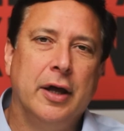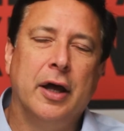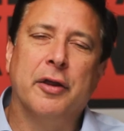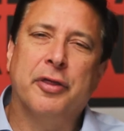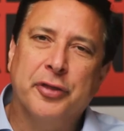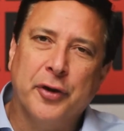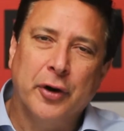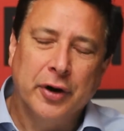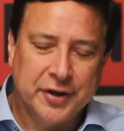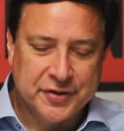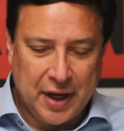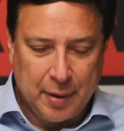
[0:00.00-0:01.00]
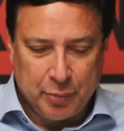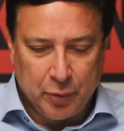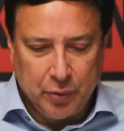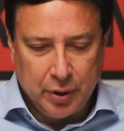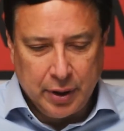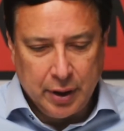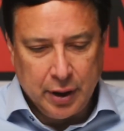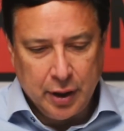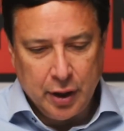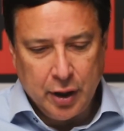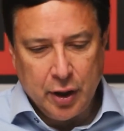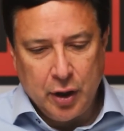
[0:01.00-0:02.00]
A third example
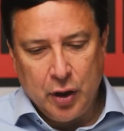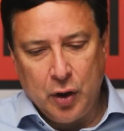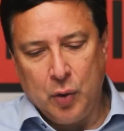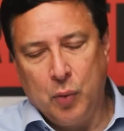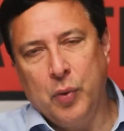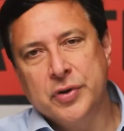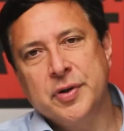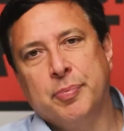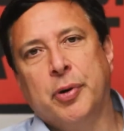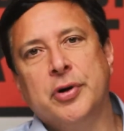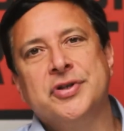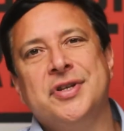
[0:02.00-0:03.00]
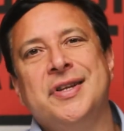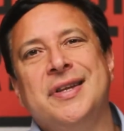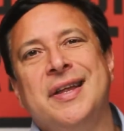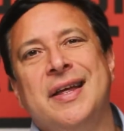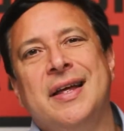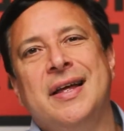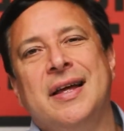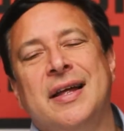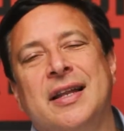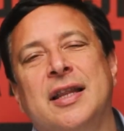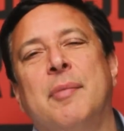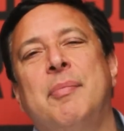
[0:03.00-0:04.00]
was a person
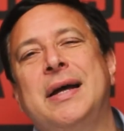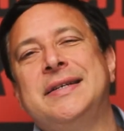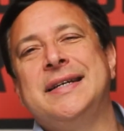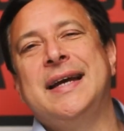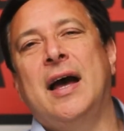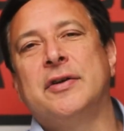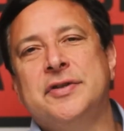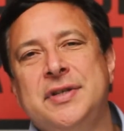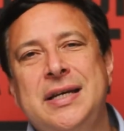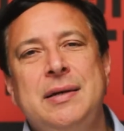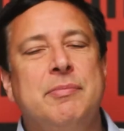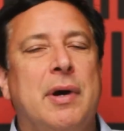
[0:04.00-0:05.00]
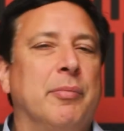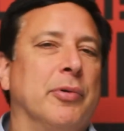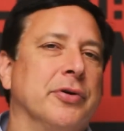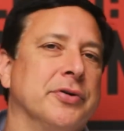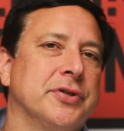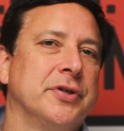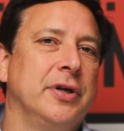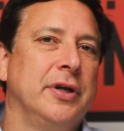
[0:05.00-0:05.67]
lamenting how team members